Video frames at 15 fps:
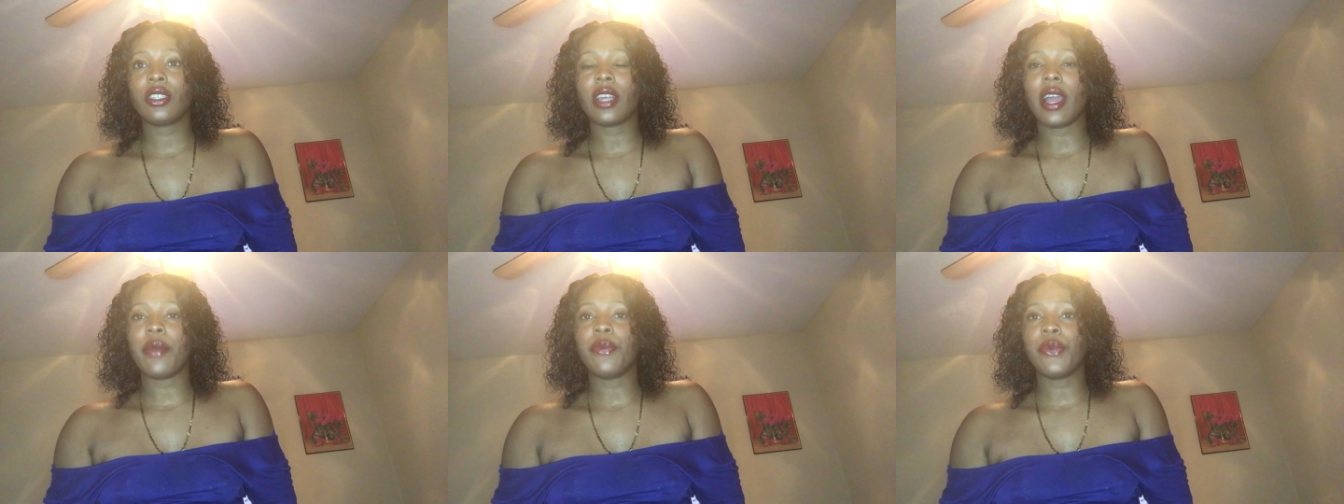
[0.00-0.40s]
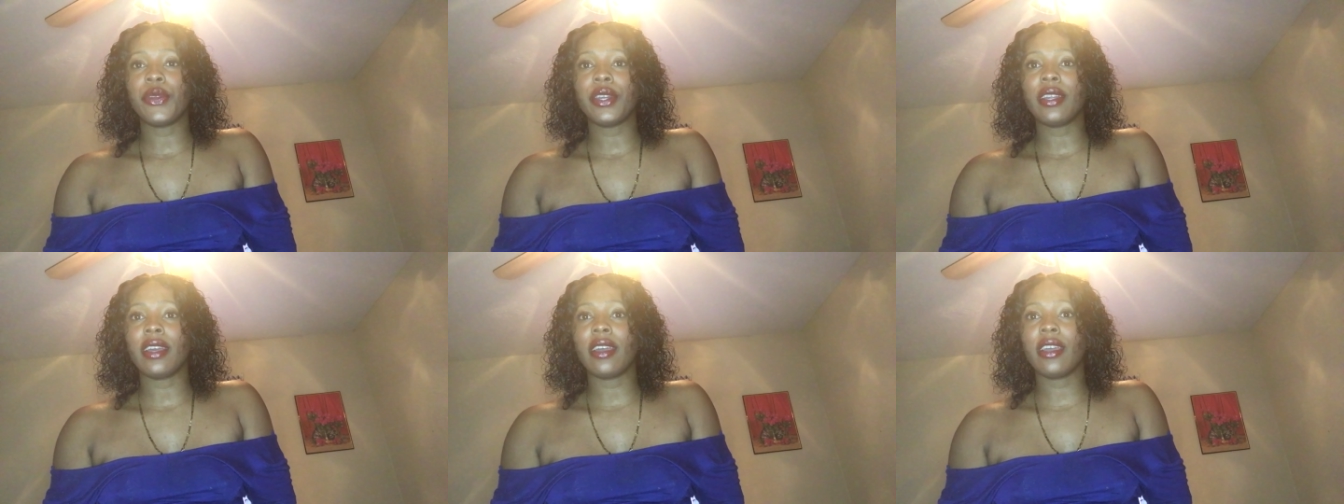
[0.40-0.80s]
I
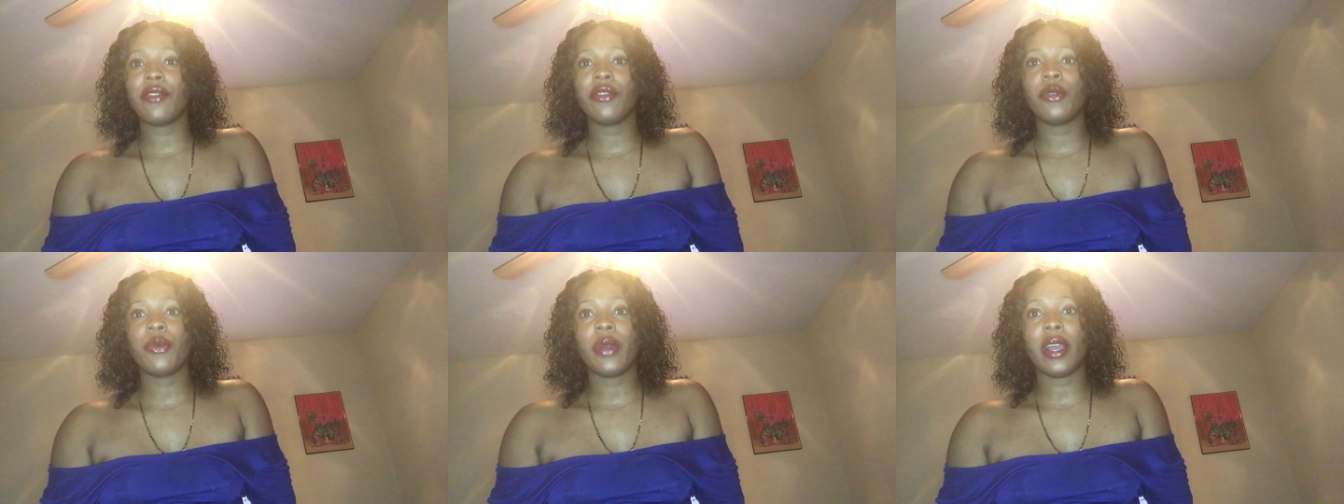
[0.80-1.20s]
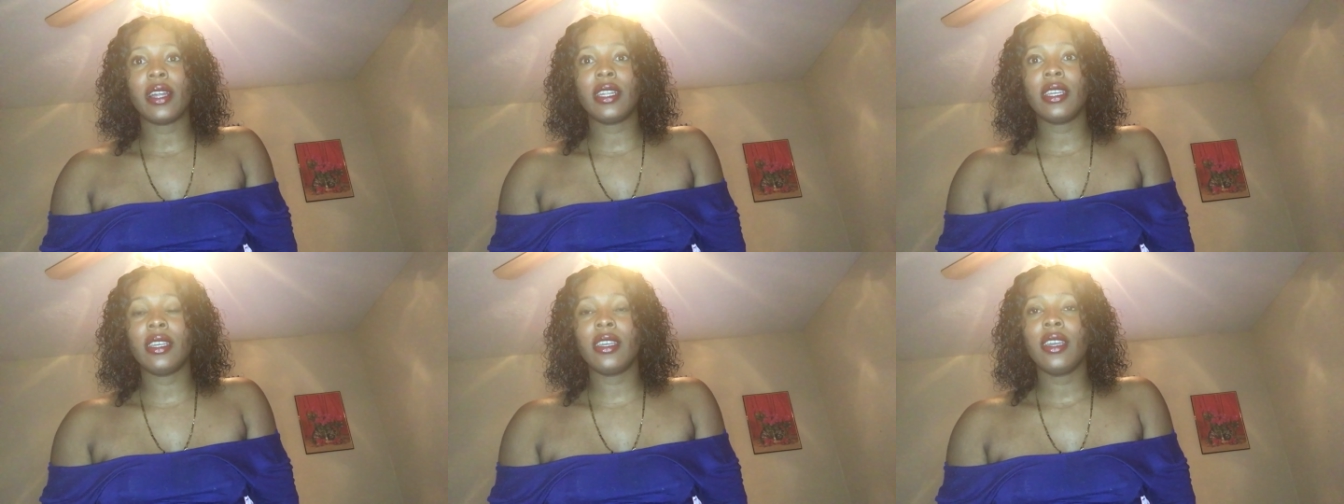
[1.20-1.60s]
pray that
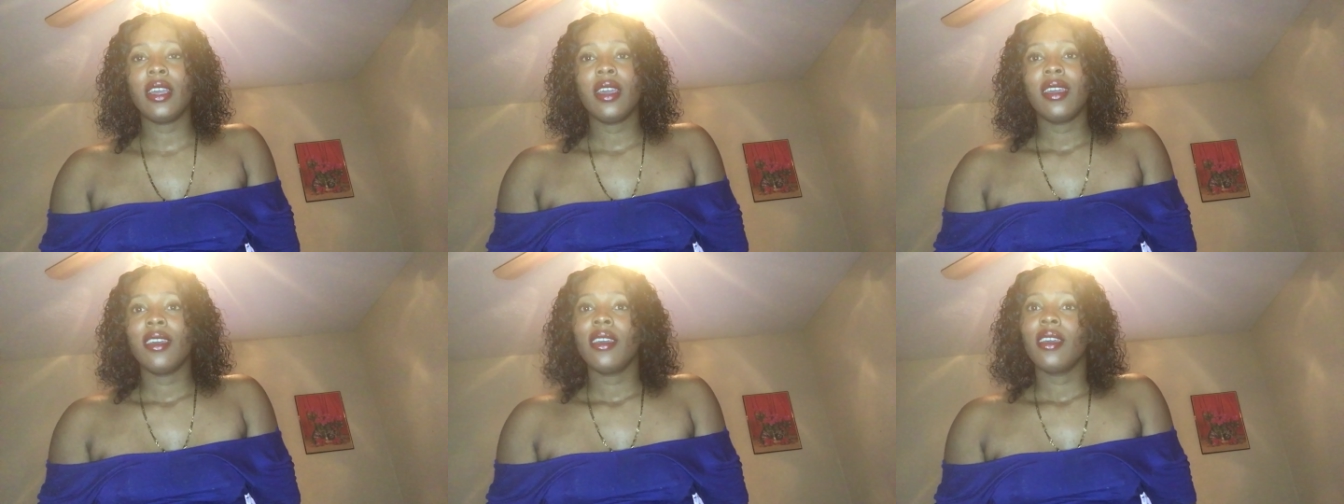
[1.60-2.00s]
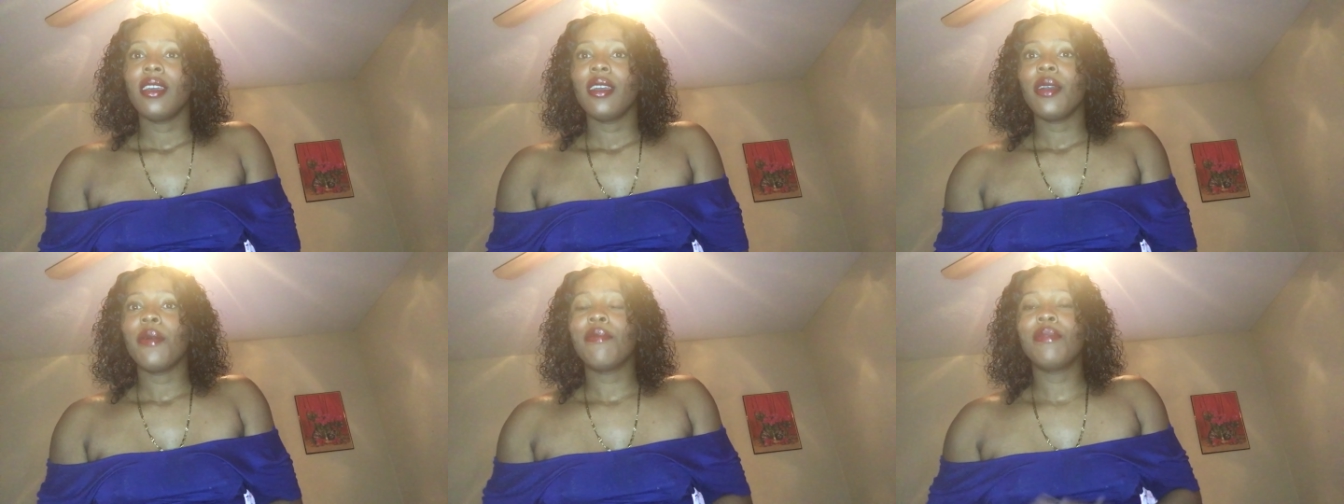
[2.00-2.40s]
everybody
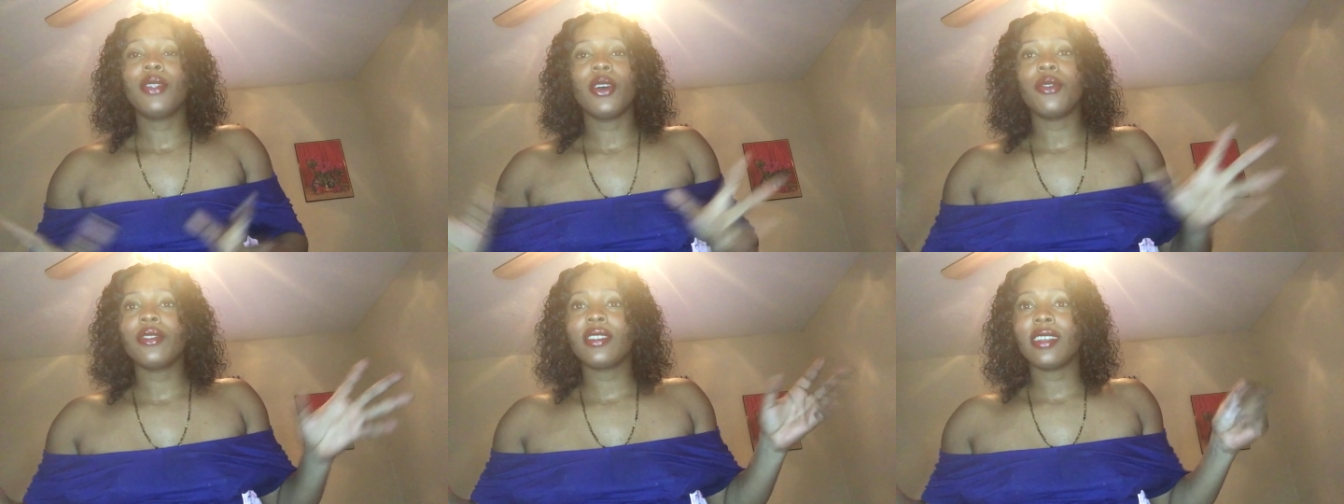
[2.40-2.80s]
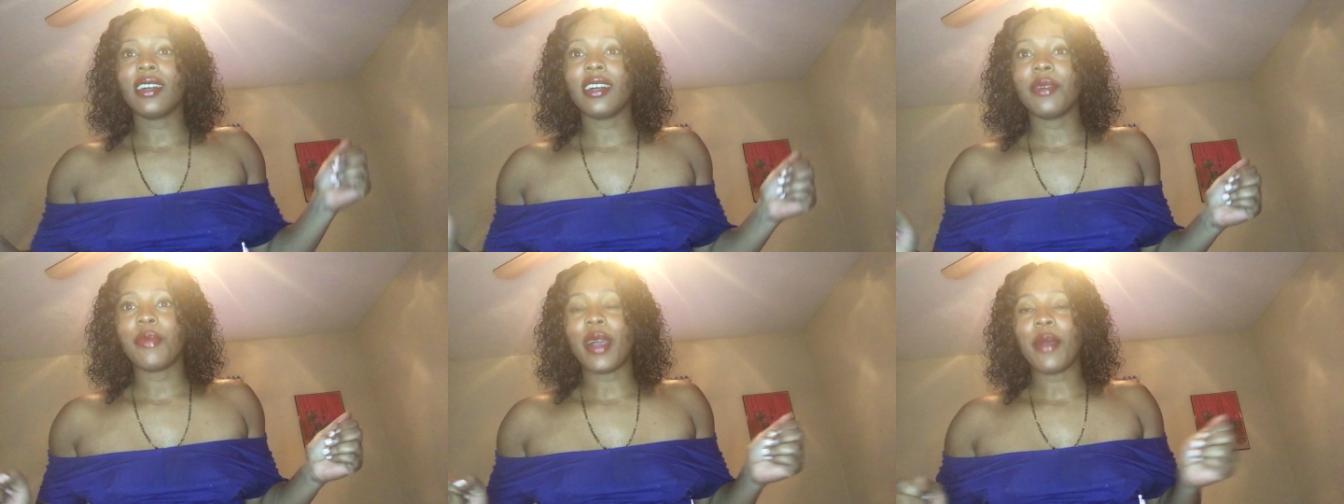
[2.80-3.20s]
blows up.